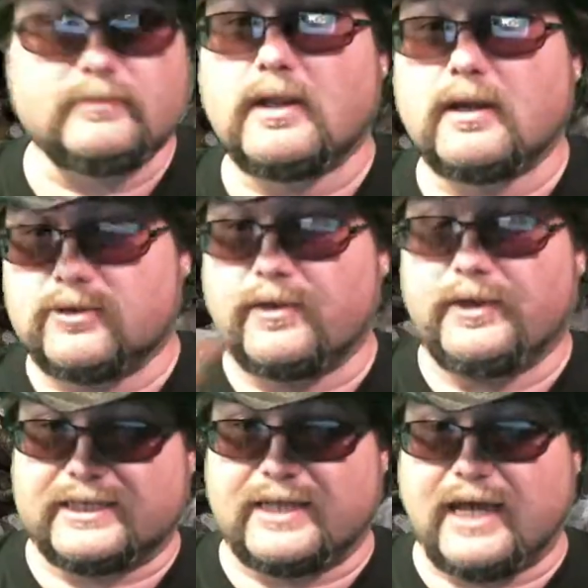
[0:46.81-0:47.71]
so the
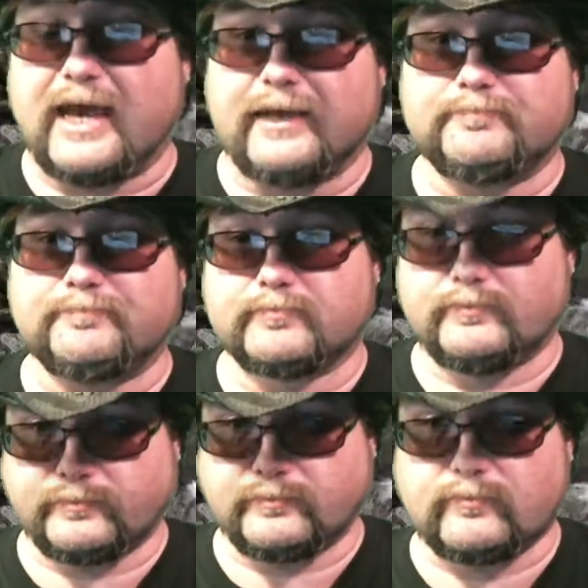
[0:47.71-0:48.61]
next day
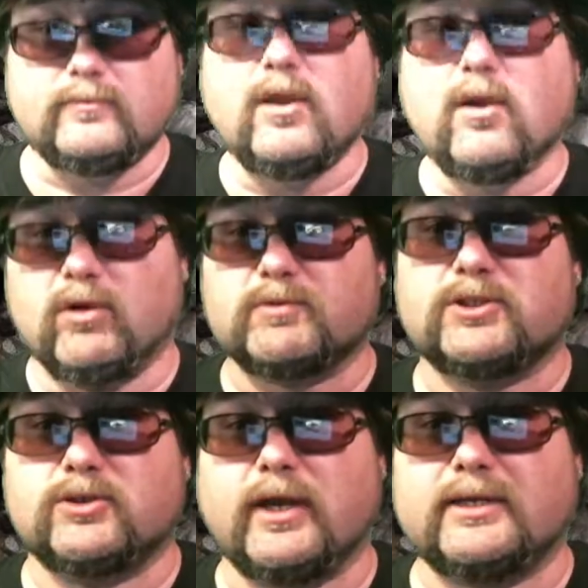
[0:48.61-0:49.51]
which was
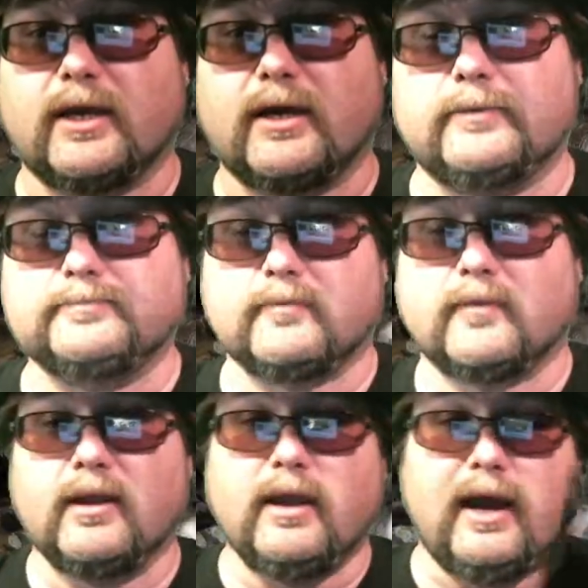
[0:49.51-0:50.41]
two days ago
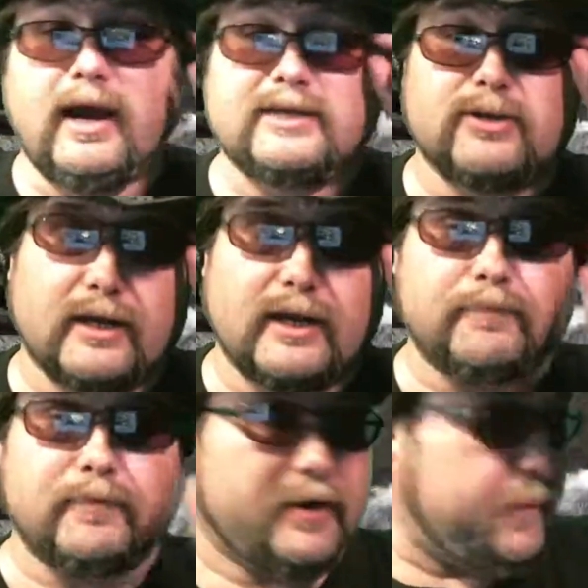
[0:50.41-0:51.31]
i took it up
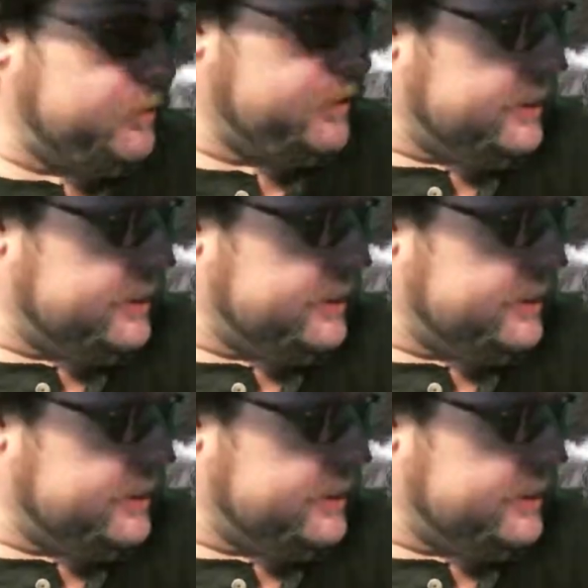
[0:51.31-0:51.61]
there and i put it